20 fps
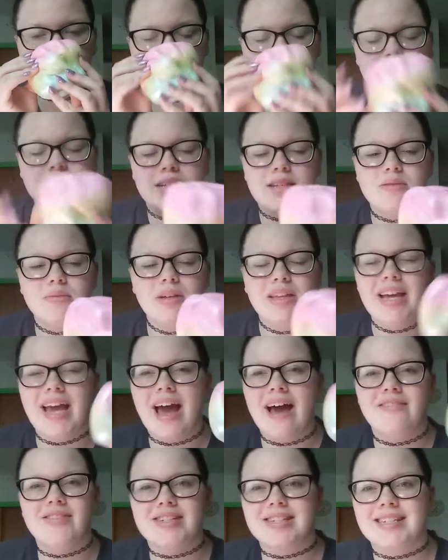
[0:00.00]
doesn't really
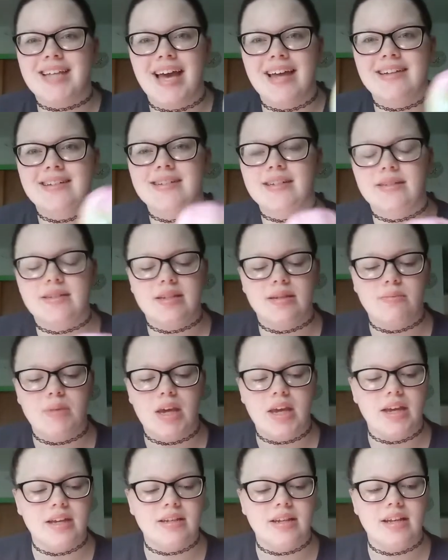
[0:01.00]
have a scent to
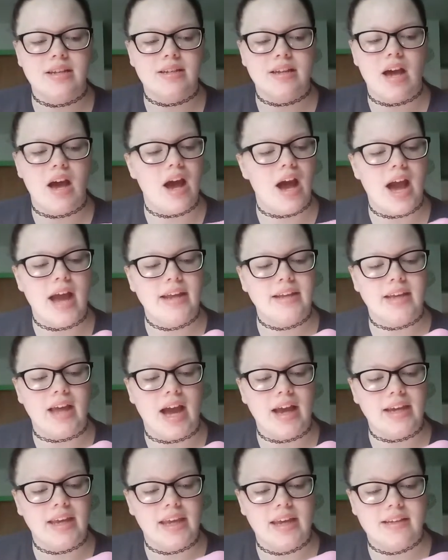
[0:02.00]
me.
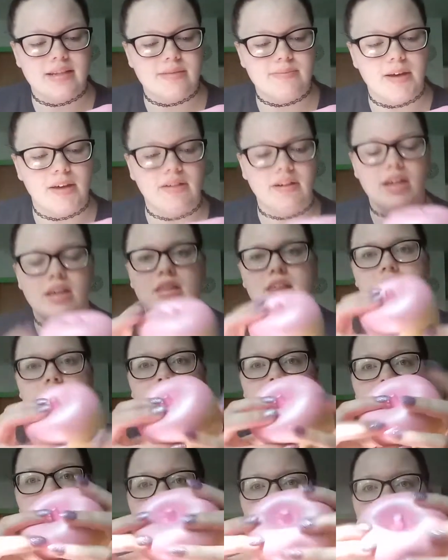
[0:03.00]
I can't smell
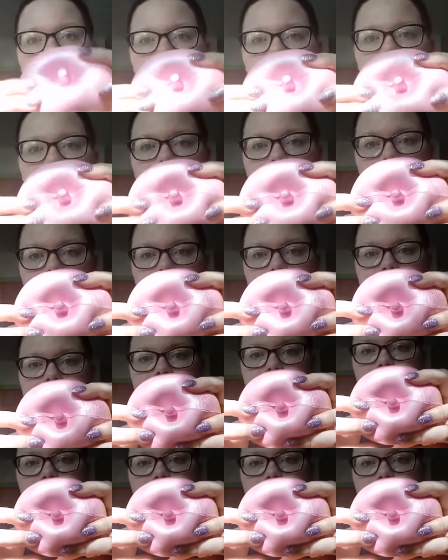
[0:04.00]
anything. It is